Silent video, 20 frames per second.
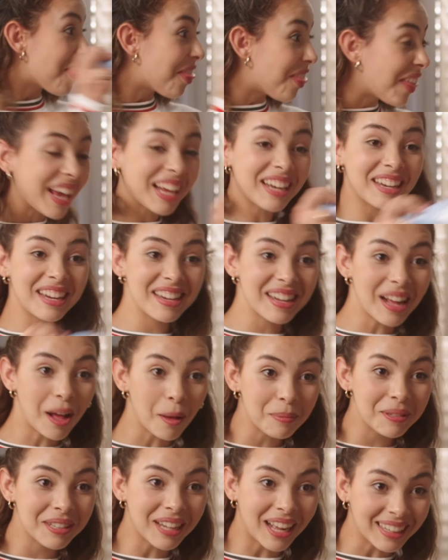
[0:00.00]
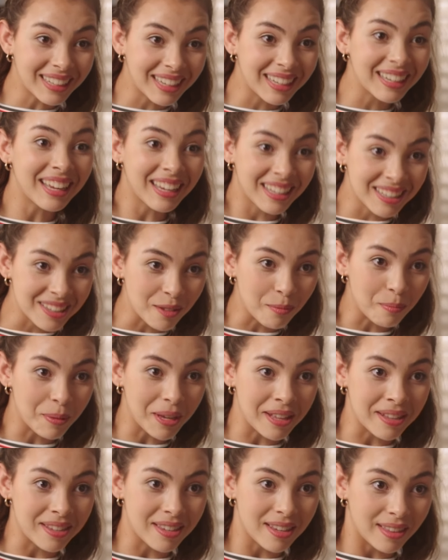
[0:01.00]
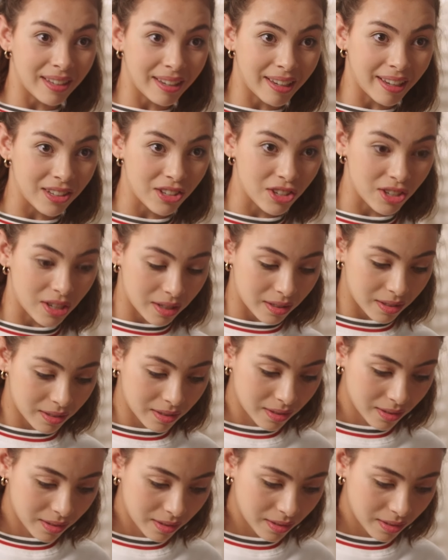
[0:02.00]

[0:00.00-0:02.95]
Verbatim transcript: they need help stocking cans of beans in the kitchen.